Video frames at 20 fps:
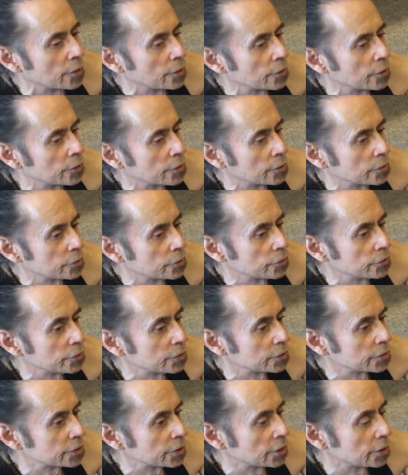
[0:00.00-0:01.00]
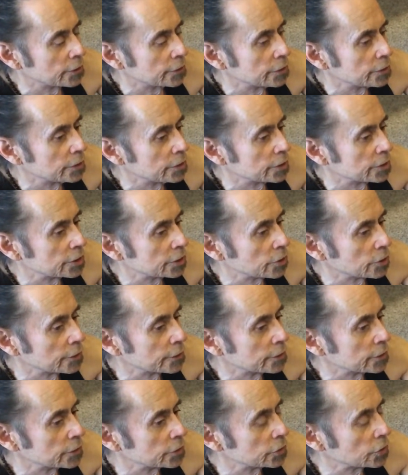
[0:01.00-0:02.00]
you're doing yourself a
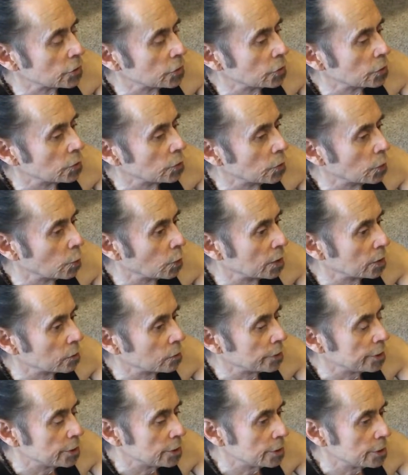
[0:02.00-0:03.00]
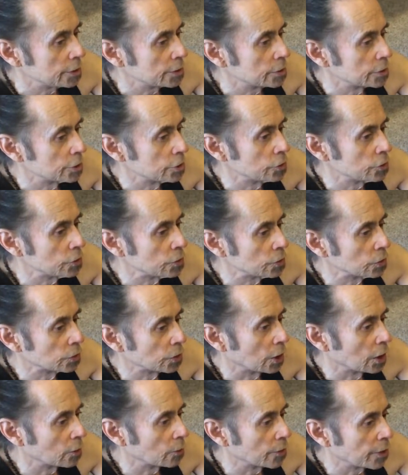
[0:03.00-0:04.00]
disservice. So what we need to do,
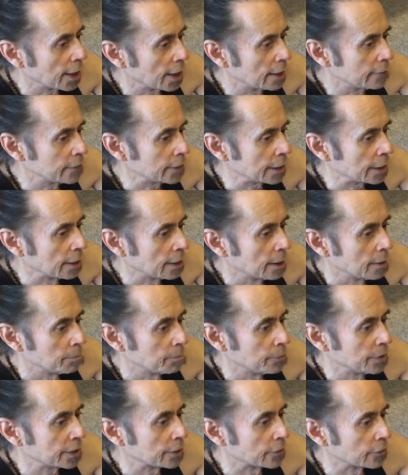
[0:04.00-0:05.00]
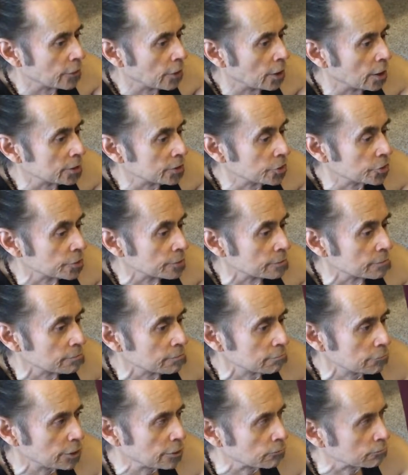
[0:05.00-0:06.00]
along with having big thoughts,
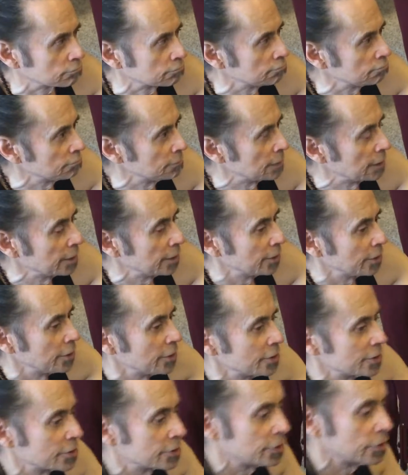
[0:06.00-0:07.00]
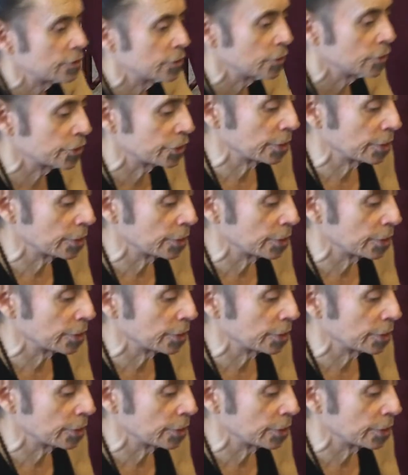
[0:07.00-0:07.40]
is to do